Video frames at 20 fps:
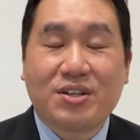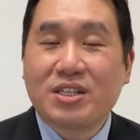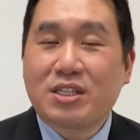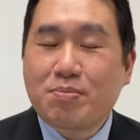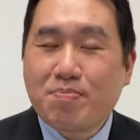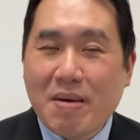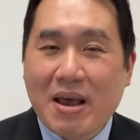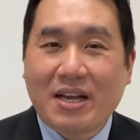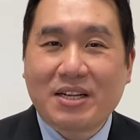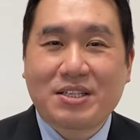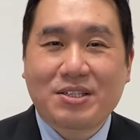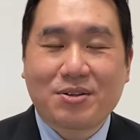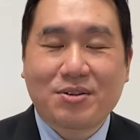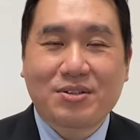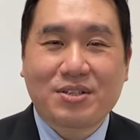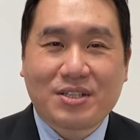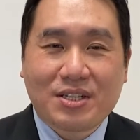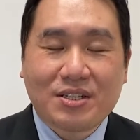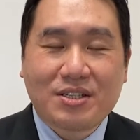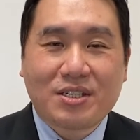
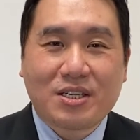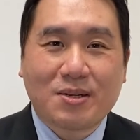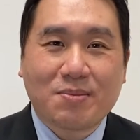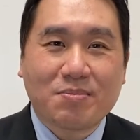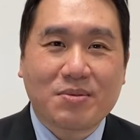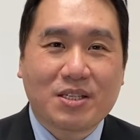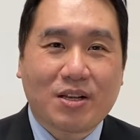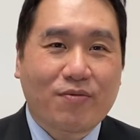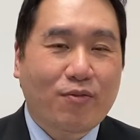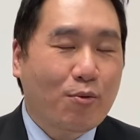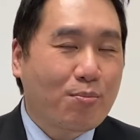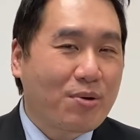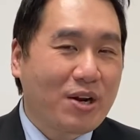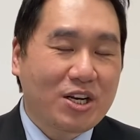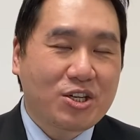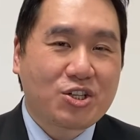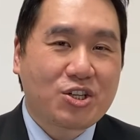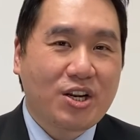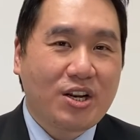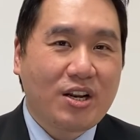dismantle systems of
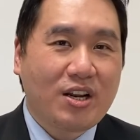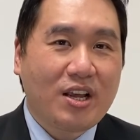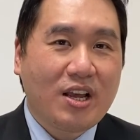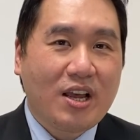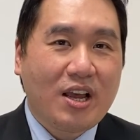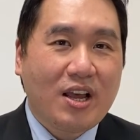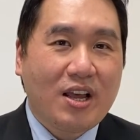oppression